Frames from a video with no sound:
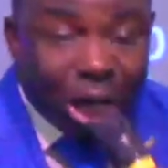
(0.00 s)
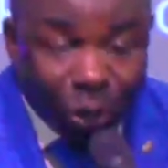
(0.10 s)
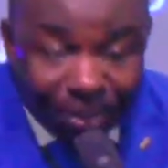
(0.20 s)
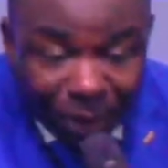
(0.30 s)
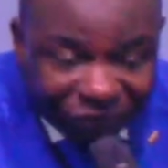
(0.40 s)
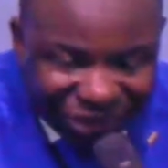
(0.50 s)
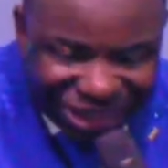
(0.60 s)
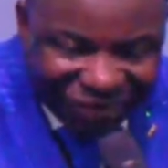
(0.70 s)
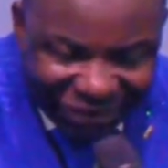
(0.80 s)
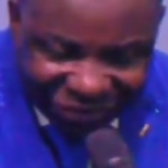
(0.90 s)
Then we moved to
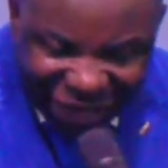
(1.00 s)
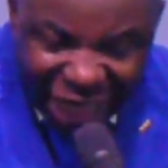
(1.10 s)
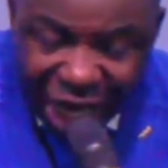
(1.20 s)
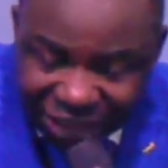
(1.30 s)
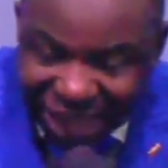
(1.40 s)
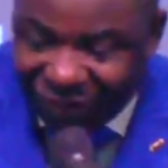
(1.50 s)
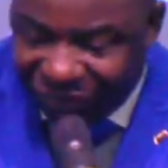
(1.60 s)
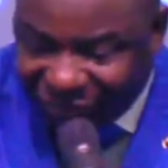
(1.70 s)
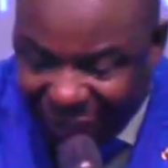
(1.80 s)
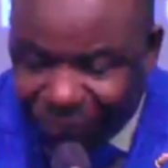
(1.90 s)

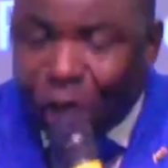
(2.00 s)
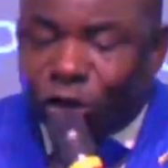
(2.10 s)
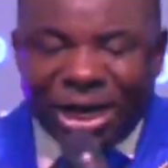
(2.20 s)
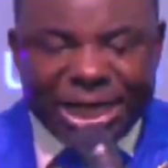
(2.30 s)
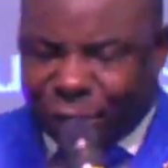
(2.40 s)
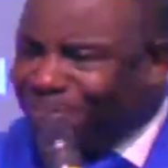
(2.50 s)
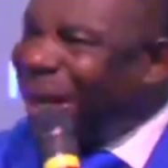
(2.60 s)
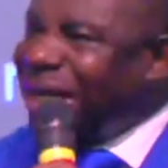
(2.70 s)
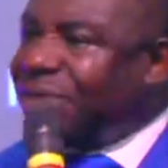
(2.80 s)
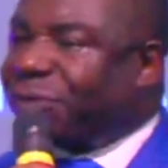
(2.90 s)
7373. So it's
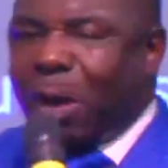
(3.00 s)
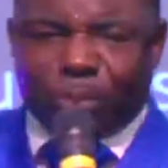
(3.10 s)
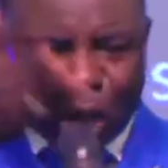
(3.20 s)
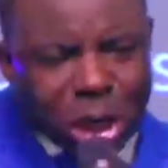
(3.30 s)
been from